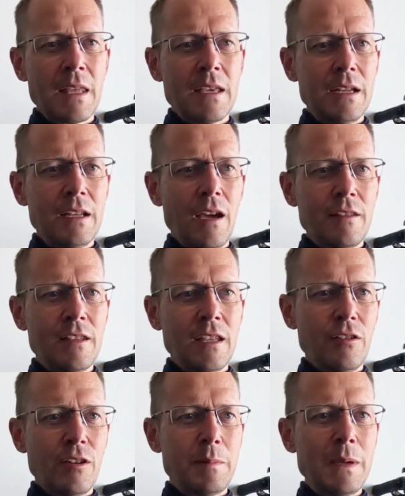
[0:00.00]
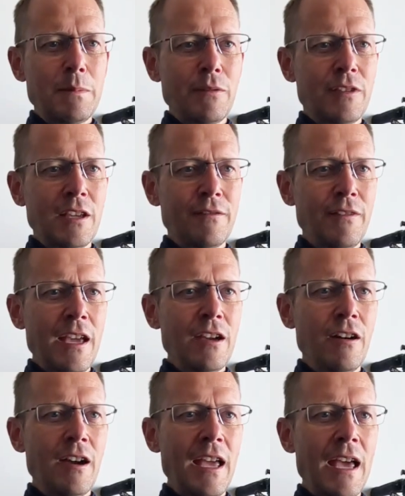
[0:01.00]
but I think a lot of people think of
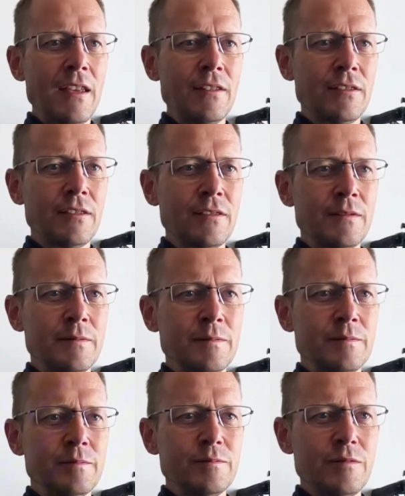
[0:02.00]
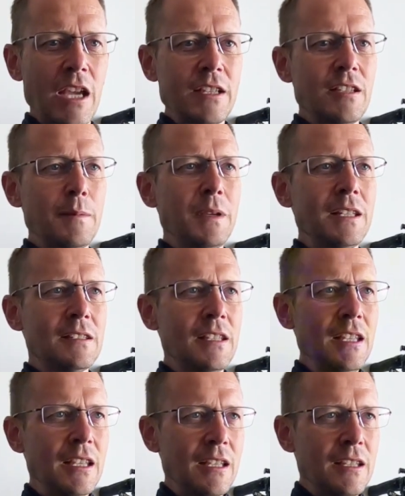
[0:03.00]
AI as
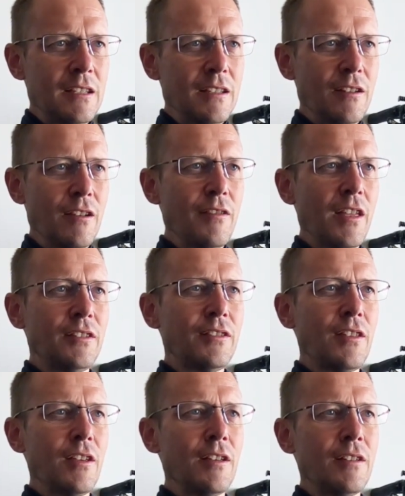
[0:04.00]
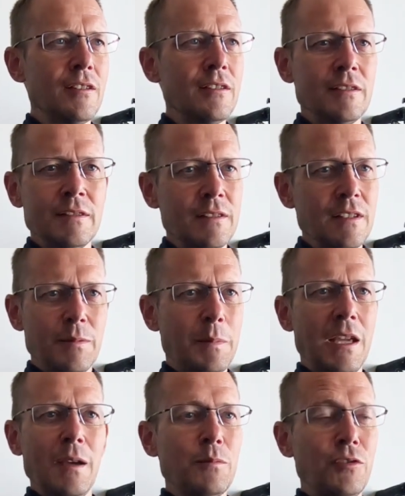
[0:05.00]
ChatGPT. You know, it's
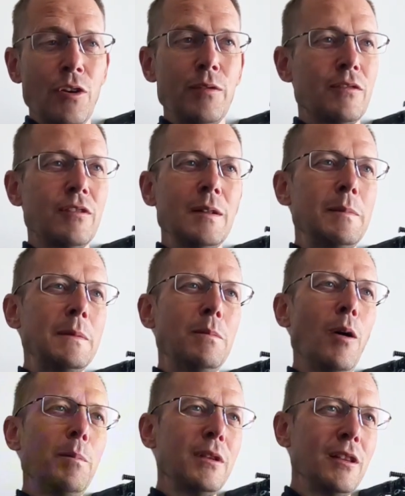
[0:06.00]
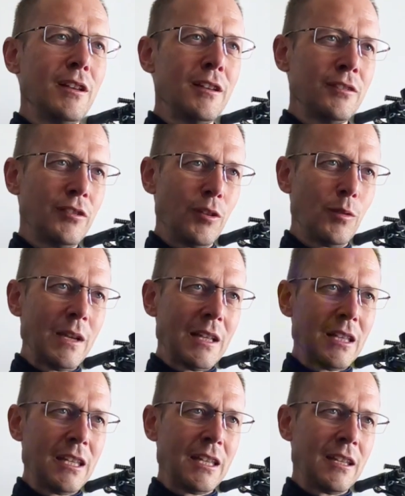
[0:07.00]
become so incredibly popular so
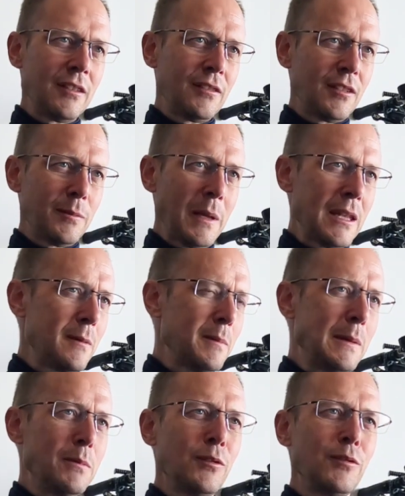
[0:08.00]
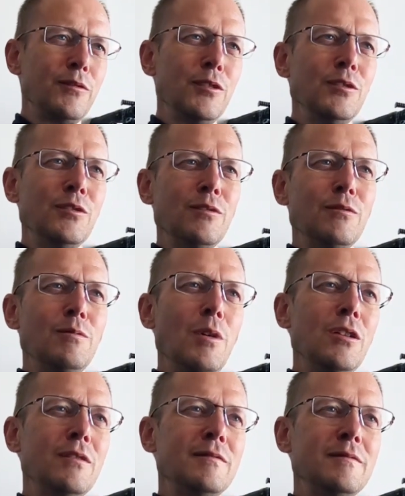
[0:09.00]
quickly, and it's expanded people's views of
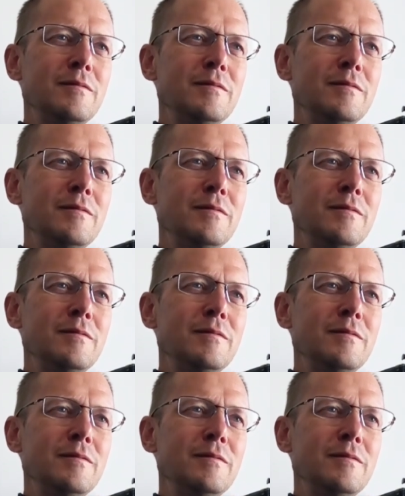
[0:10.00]
what